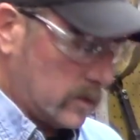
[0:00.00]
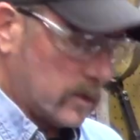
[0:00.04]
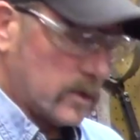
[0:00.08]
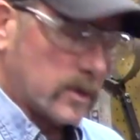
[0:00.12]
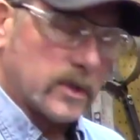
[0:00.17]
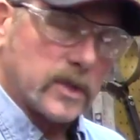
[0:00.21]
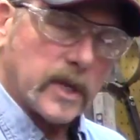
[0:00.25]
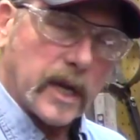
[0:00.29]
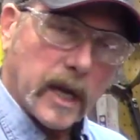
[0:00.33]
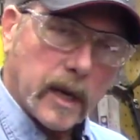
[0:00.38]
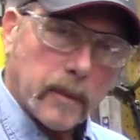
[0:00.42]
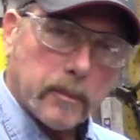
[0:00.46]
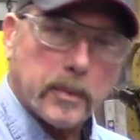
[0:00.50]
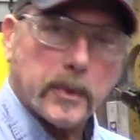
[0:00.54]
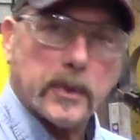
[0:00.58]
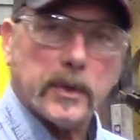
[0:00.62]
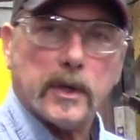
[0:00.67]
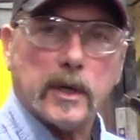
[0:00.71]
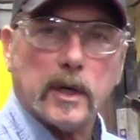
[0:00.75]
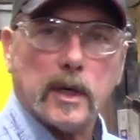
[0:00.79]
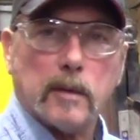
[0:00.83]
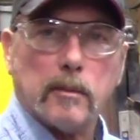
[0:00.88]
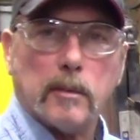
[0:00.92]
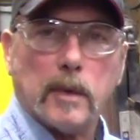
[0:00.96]
dampen the
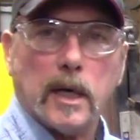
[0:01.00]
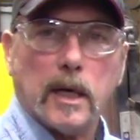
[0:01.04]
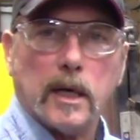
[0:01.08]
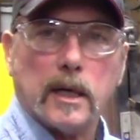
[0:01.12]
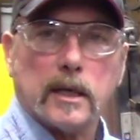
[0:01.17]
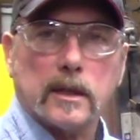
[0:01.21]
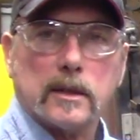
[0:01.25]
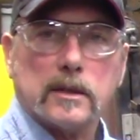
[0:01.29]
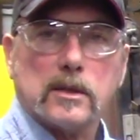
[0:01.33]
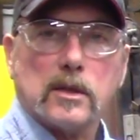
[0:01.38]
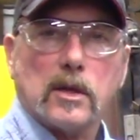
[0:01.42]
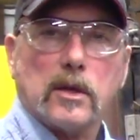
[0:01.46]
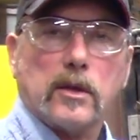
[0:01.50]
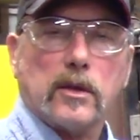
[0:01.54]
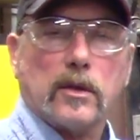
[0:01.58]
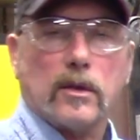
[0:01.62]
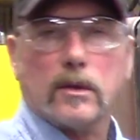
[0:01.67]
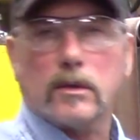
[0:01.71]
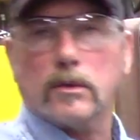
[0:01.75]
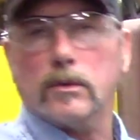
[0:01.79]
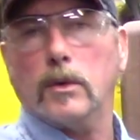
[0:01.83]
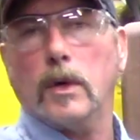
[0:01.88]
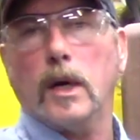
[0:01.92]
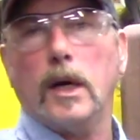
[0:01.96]
harmonics
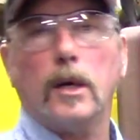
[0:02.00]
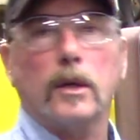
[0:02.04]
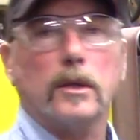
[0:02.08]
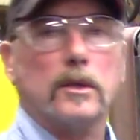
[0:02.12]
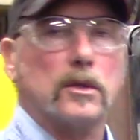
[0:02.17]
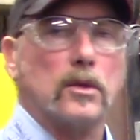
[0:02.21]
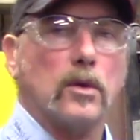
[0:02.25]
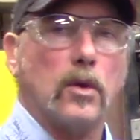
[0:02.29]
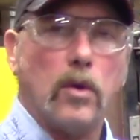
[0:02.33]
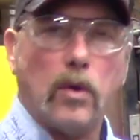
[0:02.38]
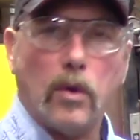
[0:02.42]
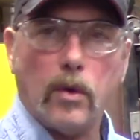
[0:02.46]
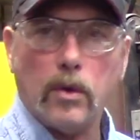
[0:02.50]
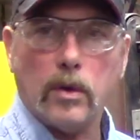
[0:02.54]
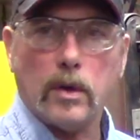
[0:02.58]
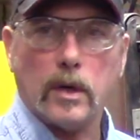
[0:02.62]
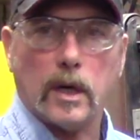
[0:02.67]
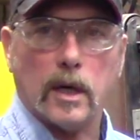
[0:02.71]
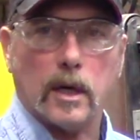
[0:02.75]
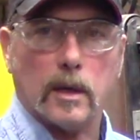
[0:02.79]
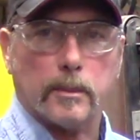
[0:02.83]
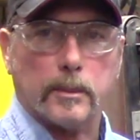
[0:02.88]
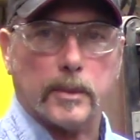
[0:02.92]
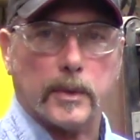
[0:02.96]
throughout the whole
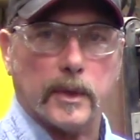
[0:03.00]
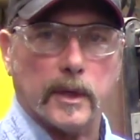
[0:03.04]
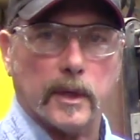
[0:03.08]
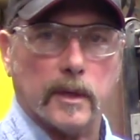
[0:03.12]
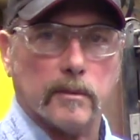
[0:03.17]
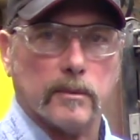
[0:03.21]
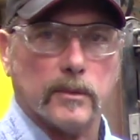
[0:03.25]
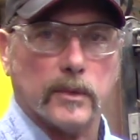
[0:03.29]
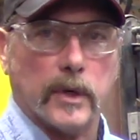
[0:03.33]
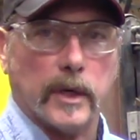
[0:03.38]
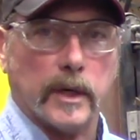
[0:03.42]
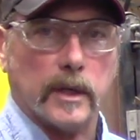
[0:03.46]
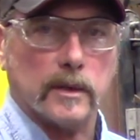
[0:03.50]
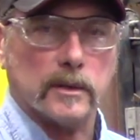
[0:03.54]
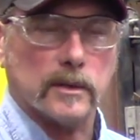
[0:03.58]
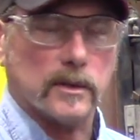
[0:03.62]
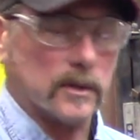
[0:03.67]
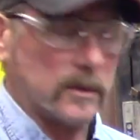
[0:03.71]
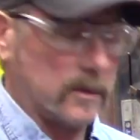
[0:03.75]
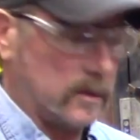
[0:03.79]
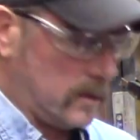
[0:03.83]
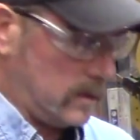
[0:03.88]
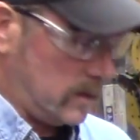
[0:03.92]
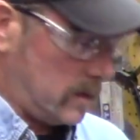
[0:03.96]
RPM range.
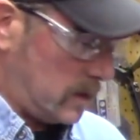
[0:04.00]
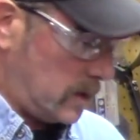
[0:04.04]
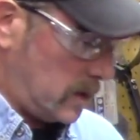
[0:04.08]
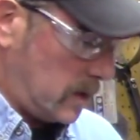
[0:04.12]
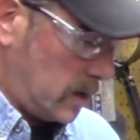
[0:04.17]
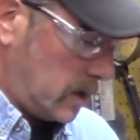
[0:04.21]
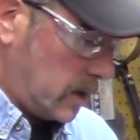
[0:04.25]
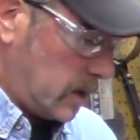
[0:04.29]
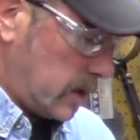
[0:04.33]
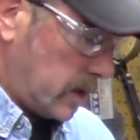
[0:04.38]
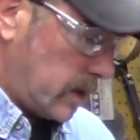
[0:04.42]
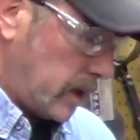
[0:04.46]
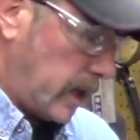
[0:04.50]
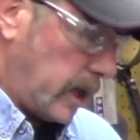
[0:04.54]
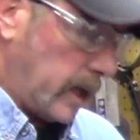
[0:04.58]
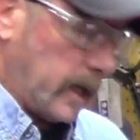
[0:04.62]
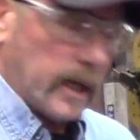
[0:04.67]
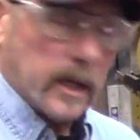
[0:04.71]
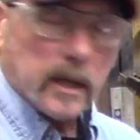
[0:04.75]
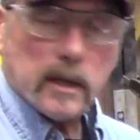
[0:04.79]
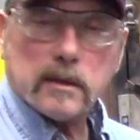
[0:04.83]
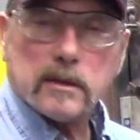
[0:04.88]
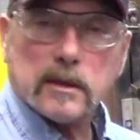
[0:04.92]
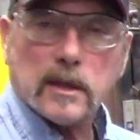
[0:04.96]
And
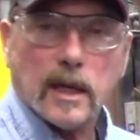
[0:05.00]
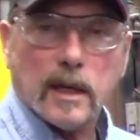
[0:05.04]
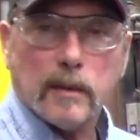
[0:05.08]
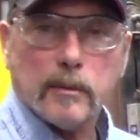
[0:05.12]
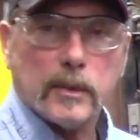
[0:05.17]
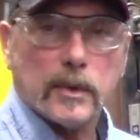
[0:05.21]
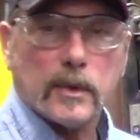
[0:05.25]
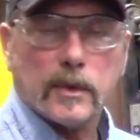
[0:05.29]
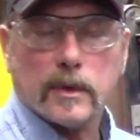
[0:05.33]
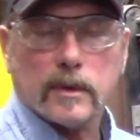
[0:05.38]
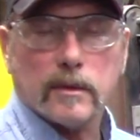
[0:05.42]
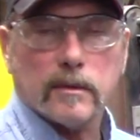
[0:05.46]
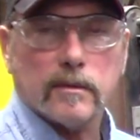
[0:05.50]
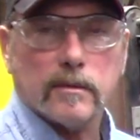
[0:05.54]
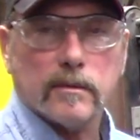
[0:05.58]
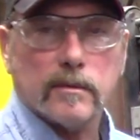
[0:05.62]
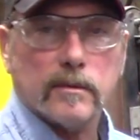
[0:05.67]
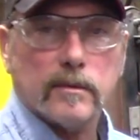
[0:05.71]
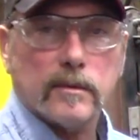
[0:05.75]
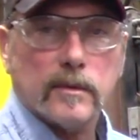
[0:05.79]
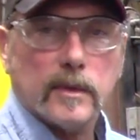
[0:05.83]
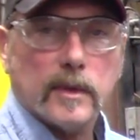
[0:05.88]
anytime you can